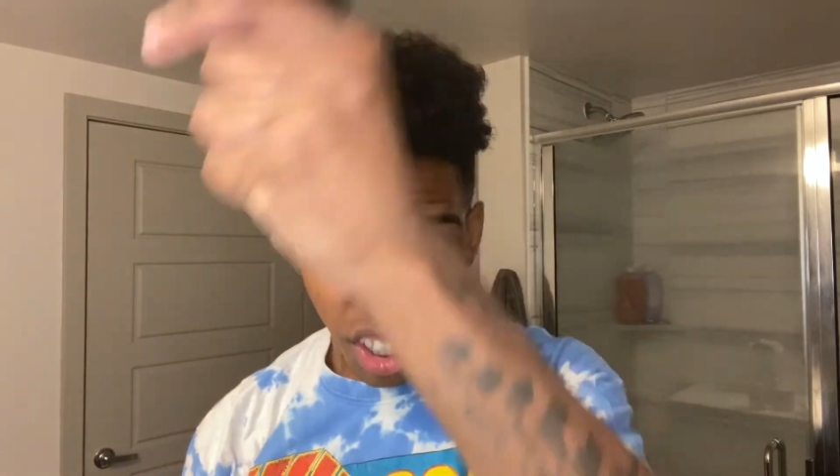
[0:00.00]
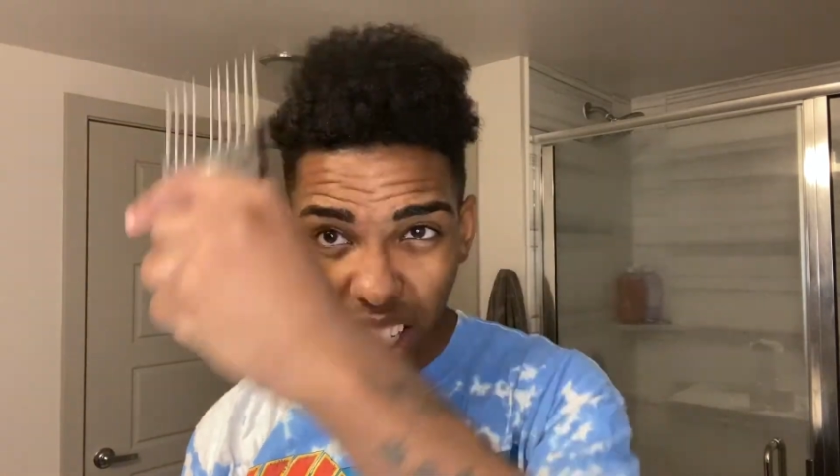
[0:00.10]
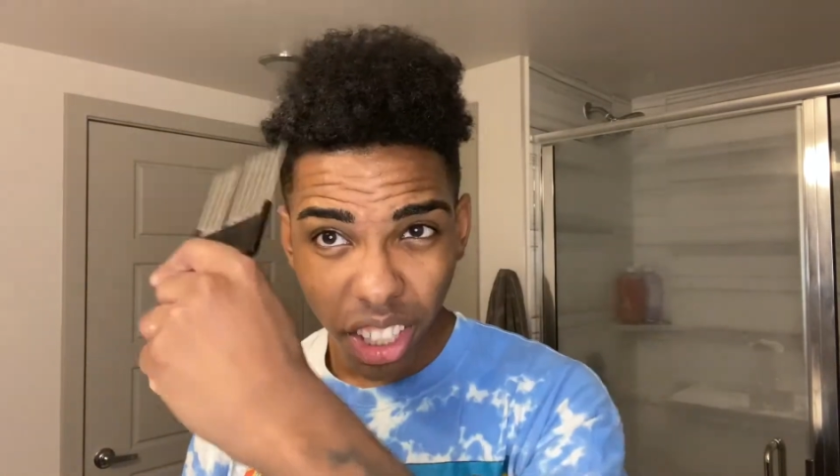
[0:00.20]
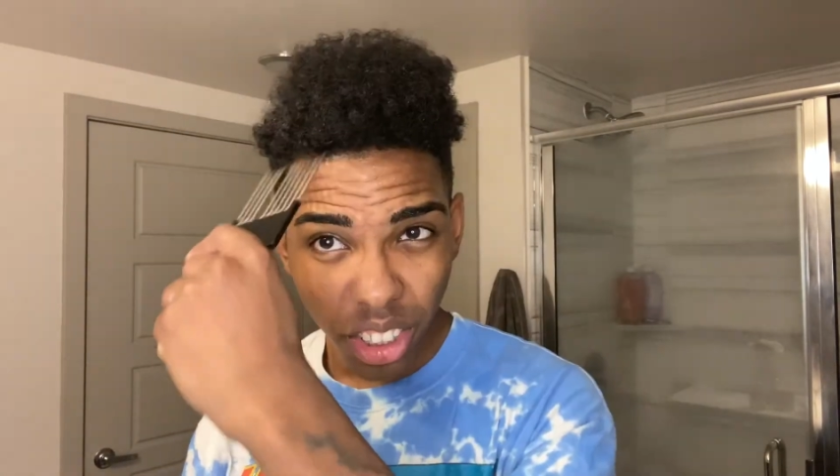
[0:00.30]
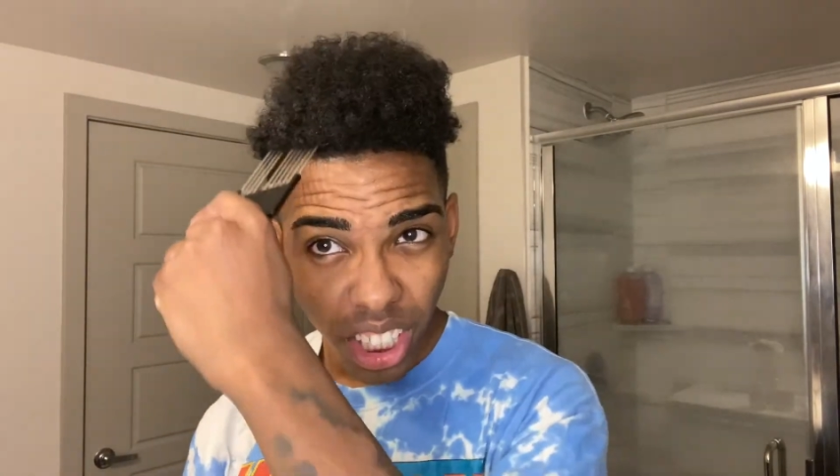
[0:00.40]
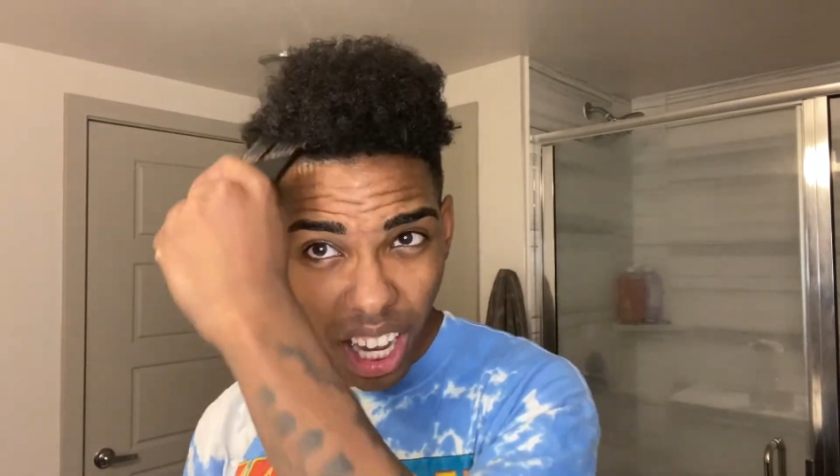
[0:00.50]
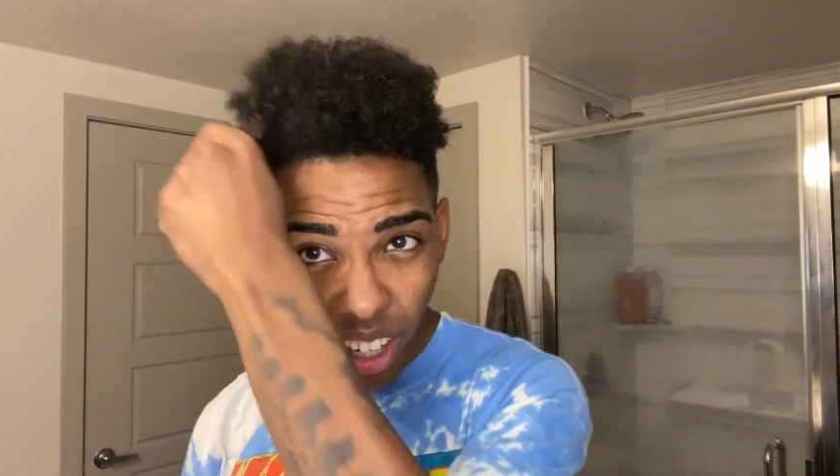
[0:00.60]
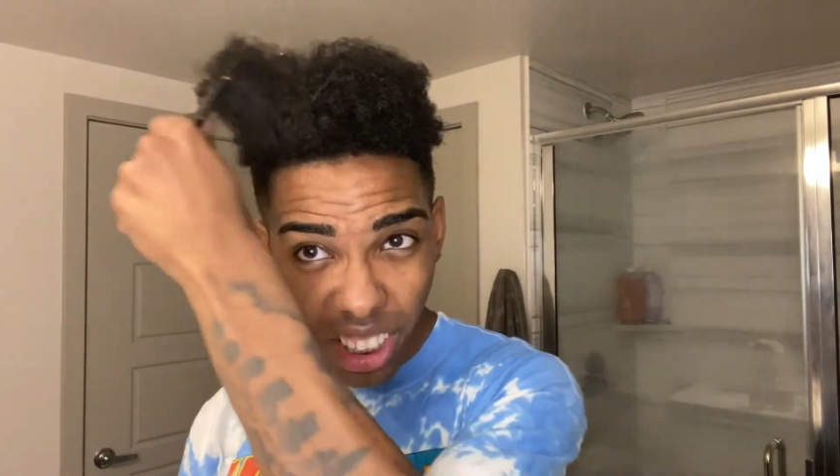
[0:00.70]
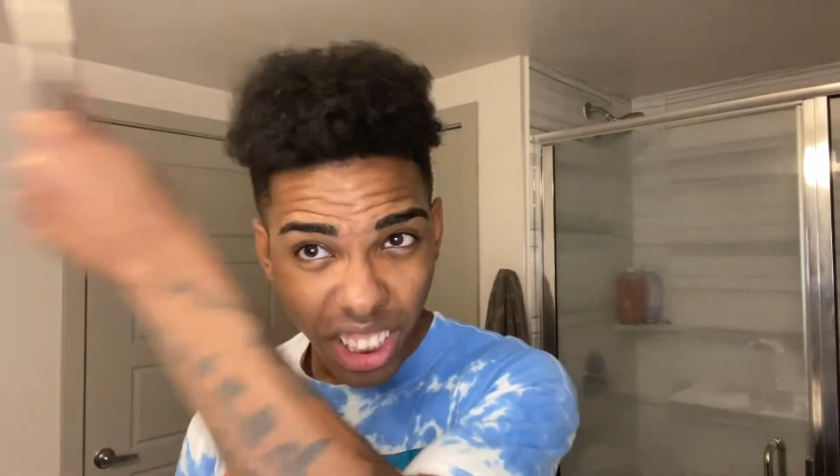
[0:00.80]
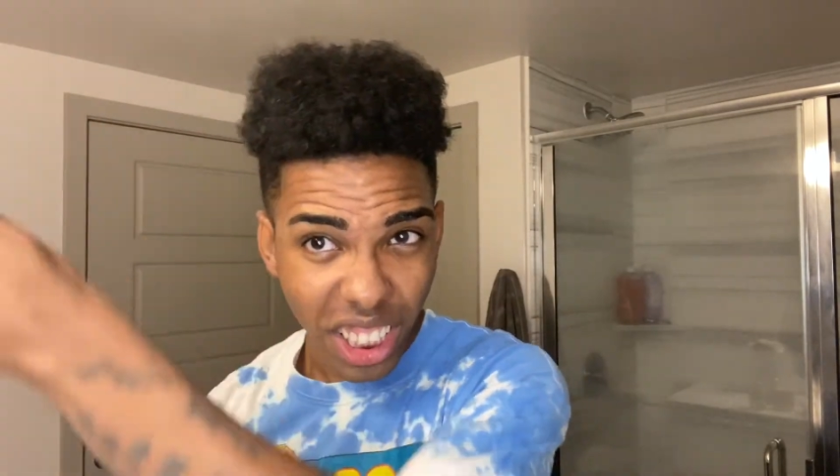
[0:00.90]
And you see how
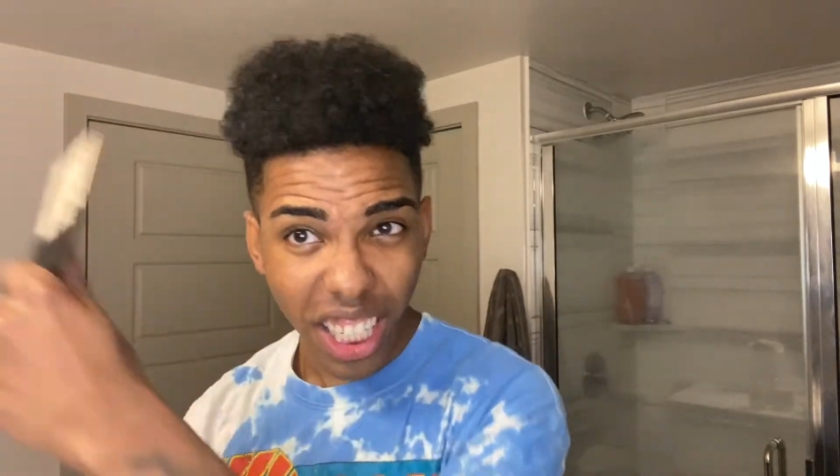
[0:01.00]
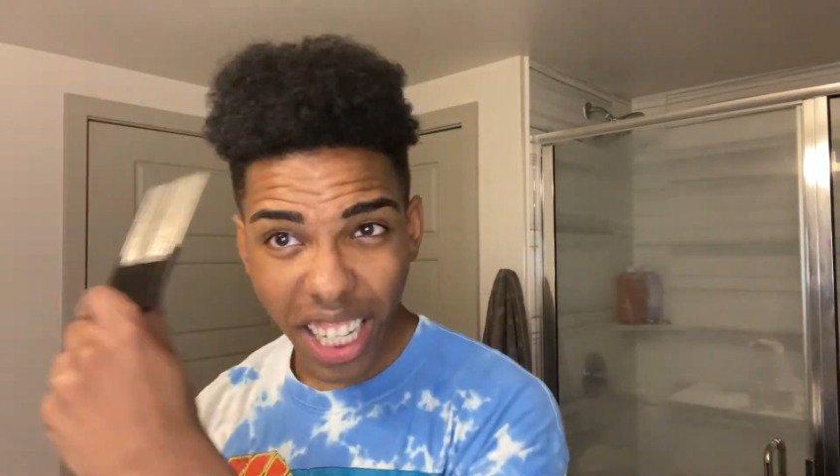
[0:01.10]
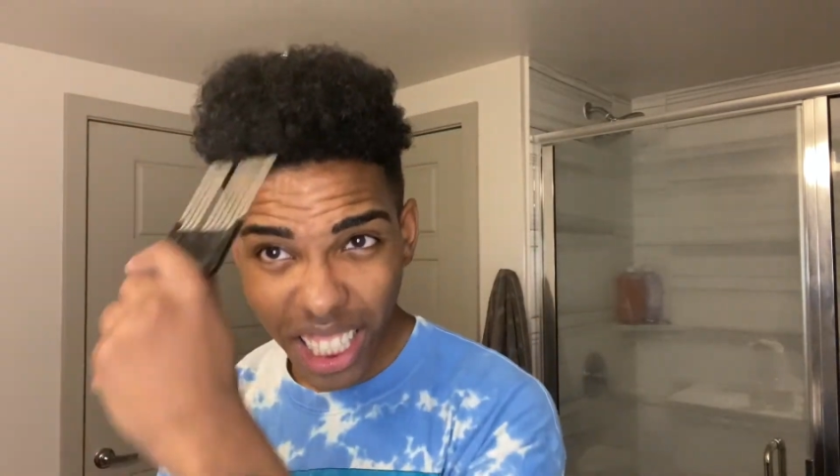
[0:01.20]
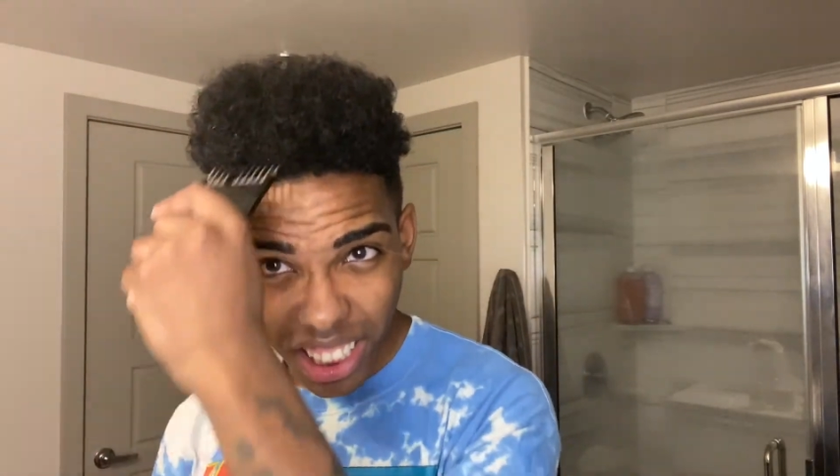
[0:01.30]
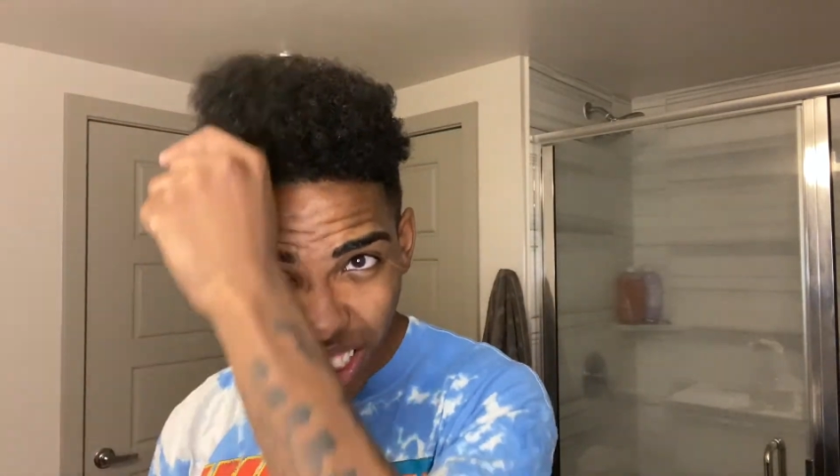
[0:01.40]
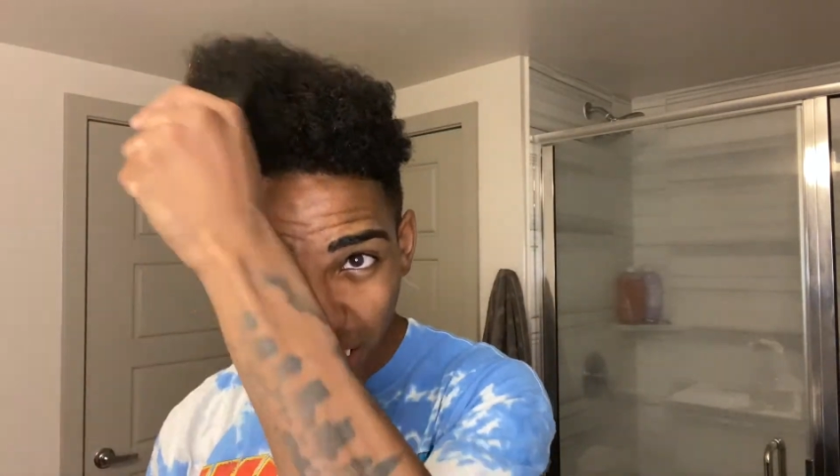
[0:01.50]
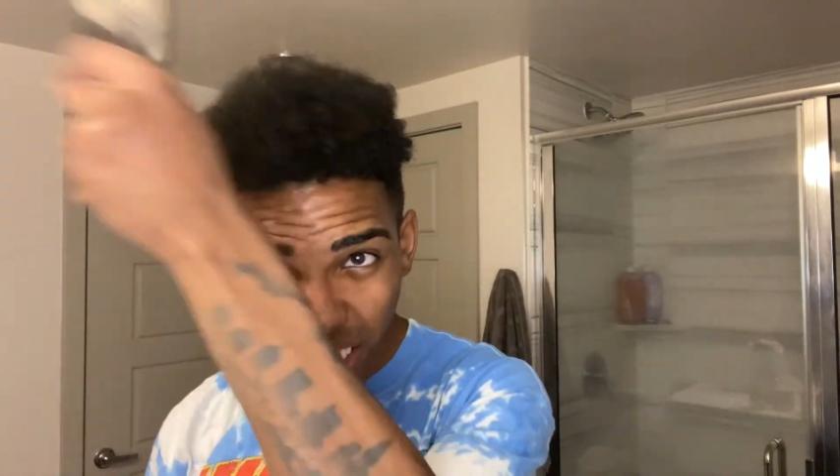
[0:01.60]
I just easily